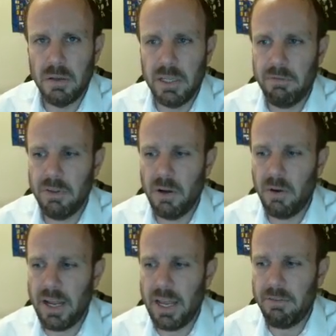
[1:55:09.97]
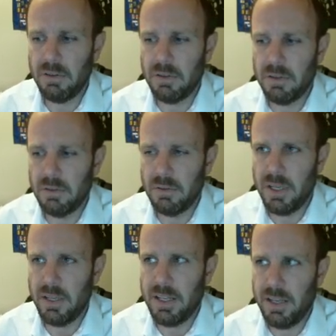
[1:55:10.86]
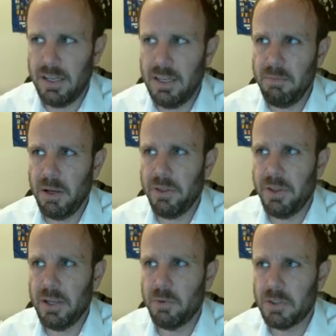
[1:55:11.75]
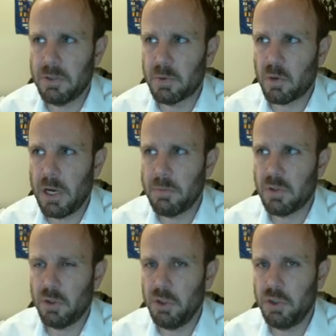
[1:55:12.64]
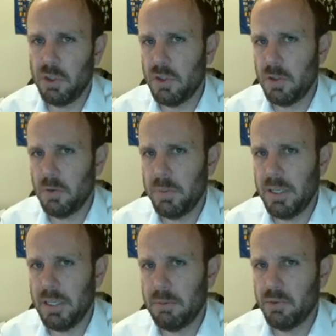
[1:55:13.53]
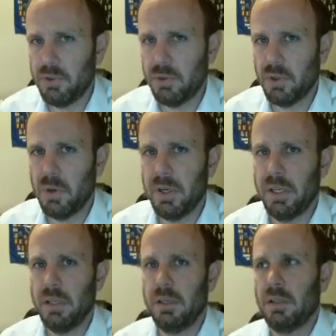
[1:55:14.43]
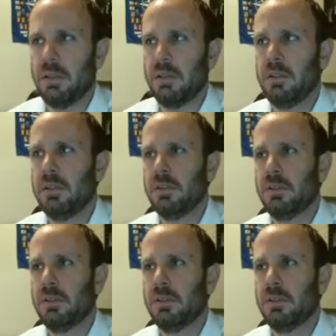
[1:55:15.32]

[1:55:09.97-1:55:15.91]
Even though I haven't done that email thing with Subscribe Star, you should still be able to go ahead and to